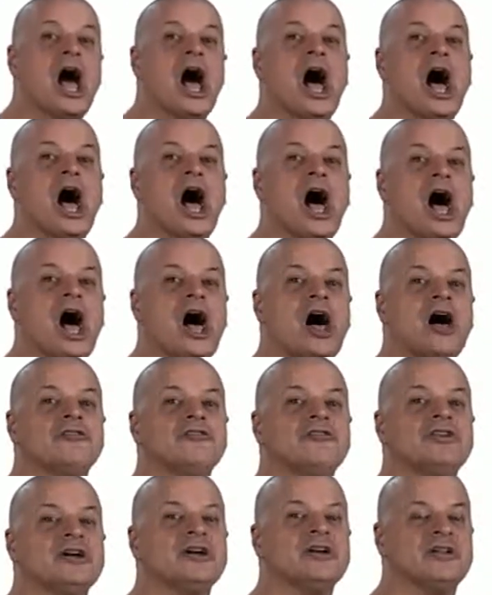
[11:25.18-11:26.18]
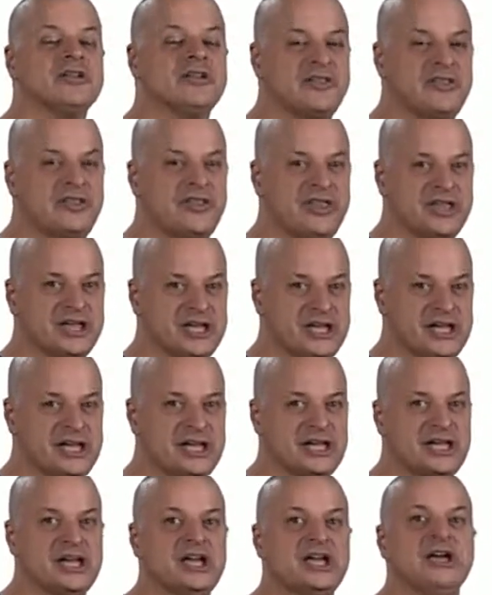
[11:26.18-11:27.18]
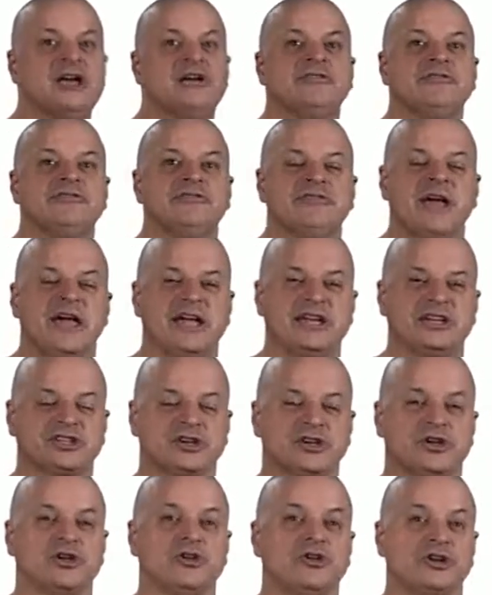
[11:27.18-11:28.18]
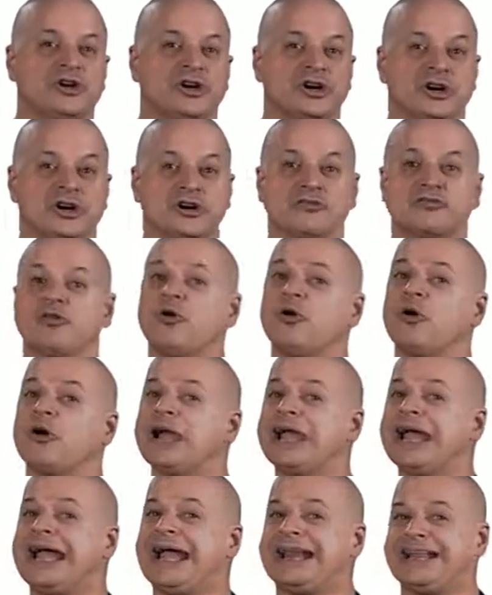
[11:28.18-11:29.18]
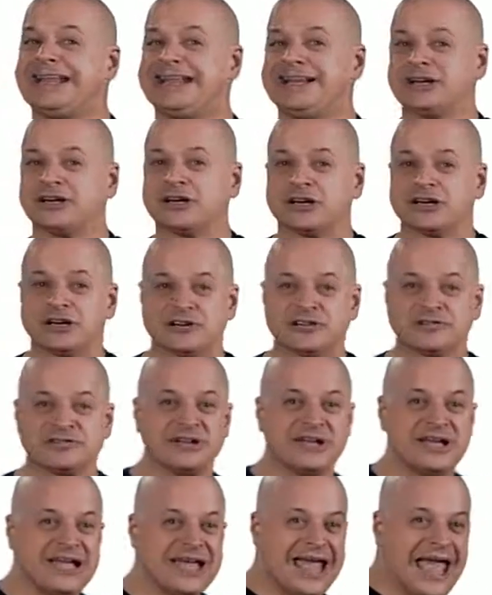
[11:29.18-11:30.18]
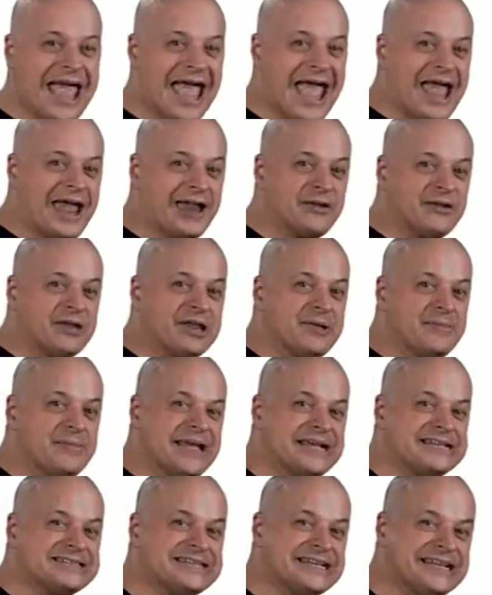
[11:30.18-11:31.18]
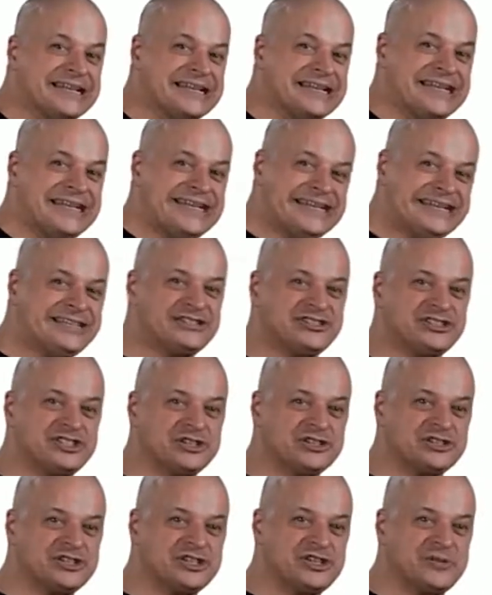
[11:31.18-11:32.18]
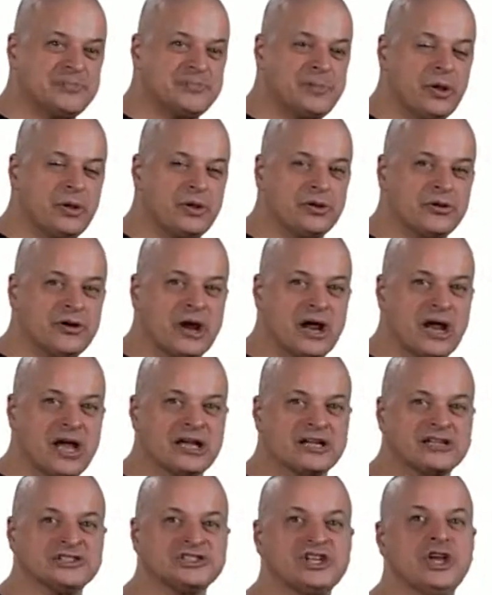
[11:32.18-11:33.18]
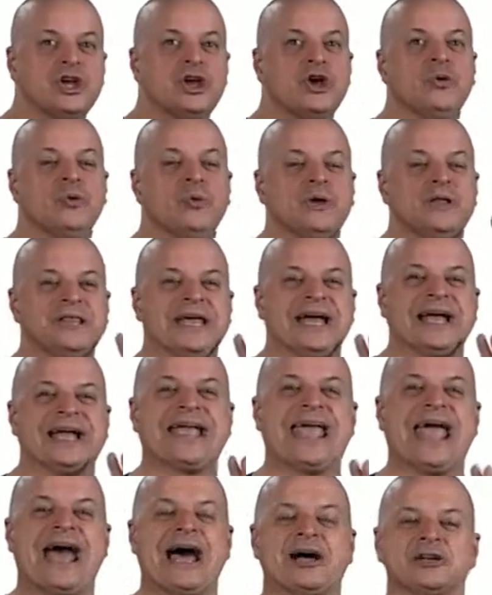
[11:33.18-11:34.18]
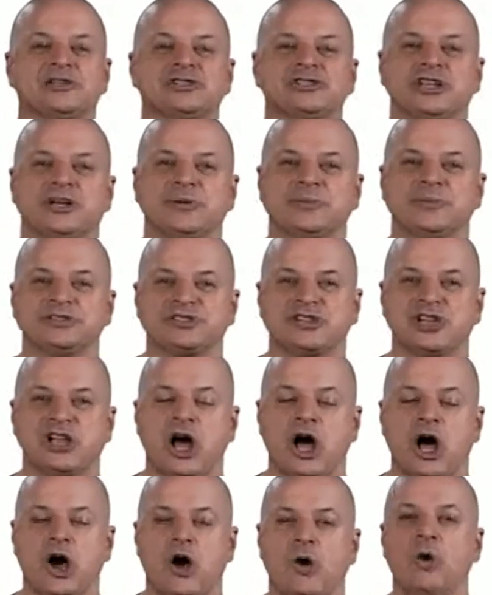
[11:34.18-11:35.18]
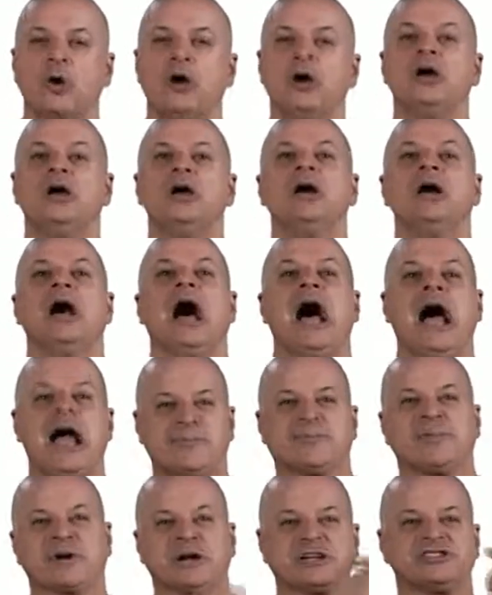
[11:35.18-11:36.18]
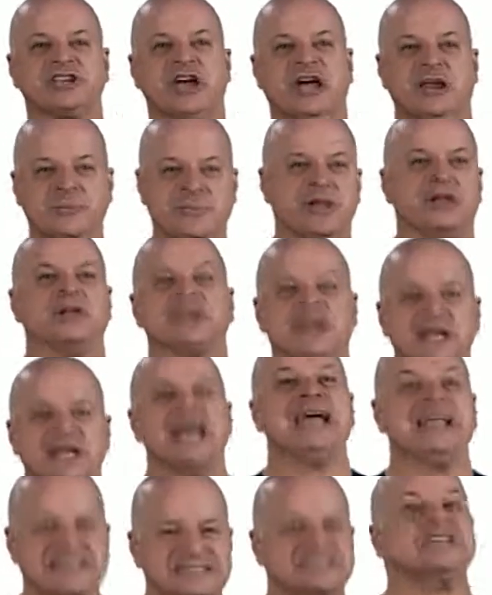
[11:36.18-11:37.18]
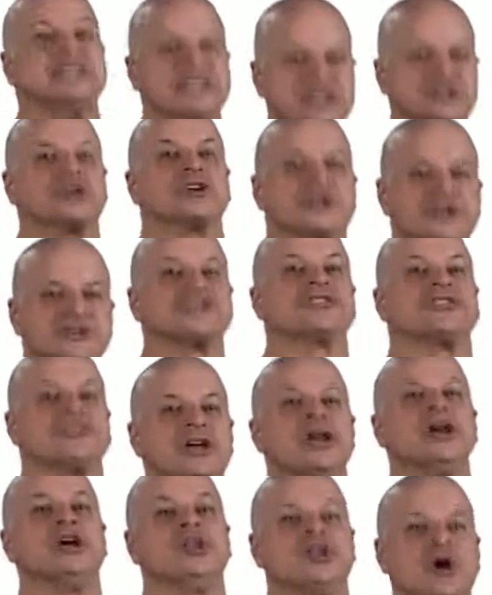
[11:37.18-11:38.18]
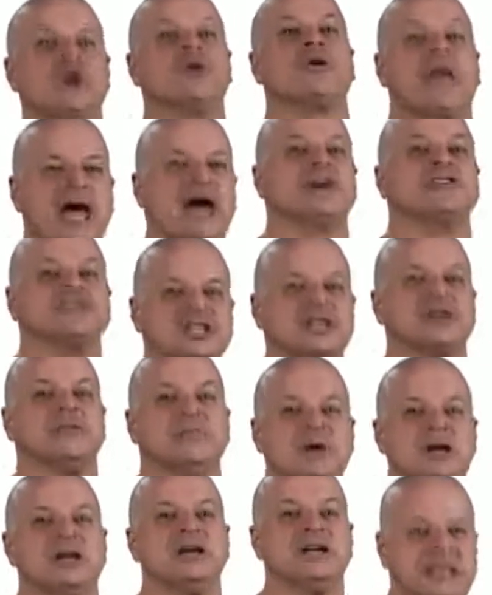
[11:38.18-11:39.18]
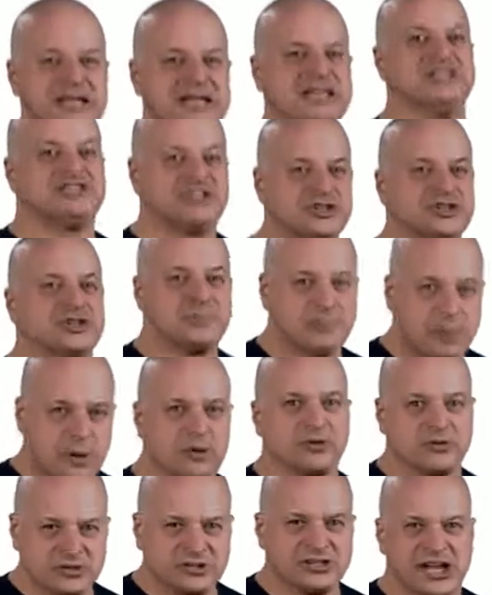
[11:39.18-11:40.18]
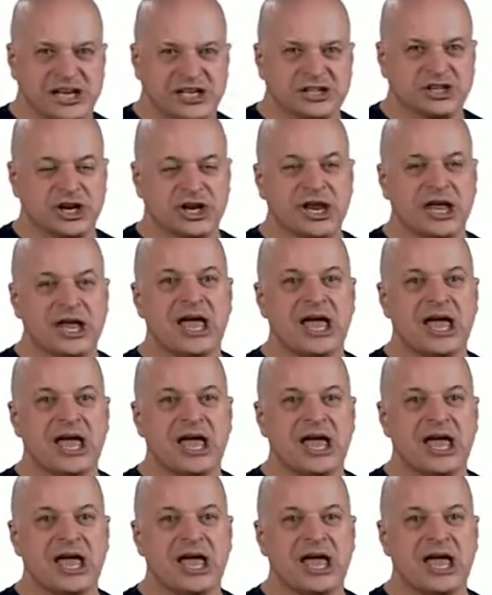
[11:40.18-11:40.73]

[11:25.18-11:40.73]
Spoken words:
of the facial nerve or any nerve, and it makes it easier to depolarize when the calcium is low, hyperexcitability, and seizures. Low calcium, easier depolarization.